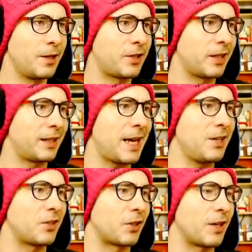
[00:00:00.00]
to the
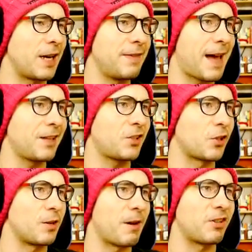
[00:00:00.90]
laser, in that
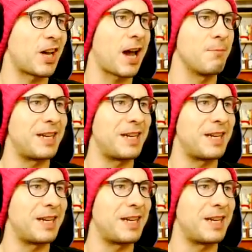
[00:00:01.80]
certain amount of time.